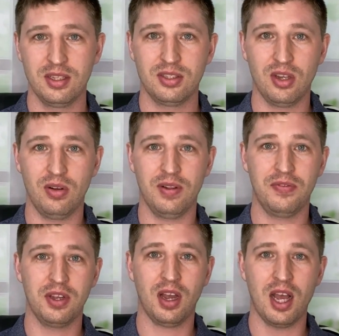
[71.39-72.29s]
So
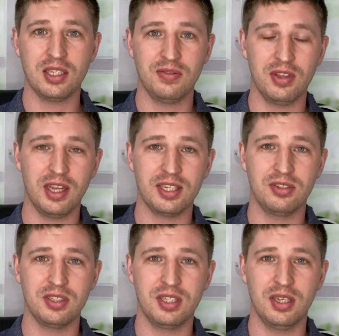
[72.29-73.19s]
if the cost of
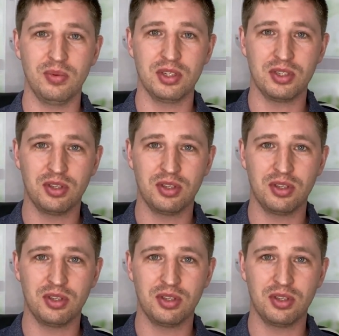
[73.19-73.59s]
electricity was